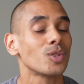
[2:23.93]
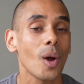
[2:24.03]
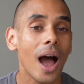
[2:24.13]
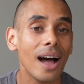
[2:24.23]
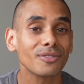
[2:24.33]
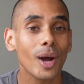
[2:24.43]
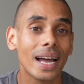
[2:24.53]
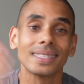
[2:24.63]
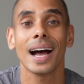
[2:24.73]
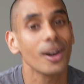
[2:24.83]
So after a
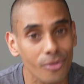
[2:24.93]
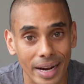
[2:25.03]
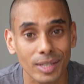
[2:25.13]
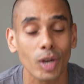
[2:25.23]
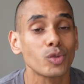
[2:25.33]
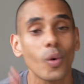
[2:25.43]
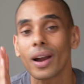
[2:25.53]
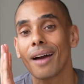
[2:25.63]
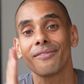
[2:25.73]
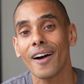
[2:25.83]
ton of research, what
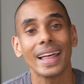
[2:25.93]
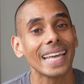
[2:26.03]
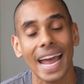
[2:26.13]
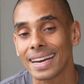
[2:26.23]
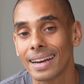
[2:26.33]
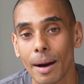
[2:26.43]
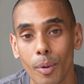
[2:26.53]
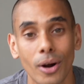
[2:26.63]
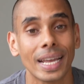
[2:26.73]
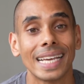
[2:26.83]
I finally ended up
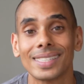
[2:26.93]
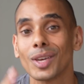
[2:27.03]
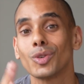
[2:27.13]
on is the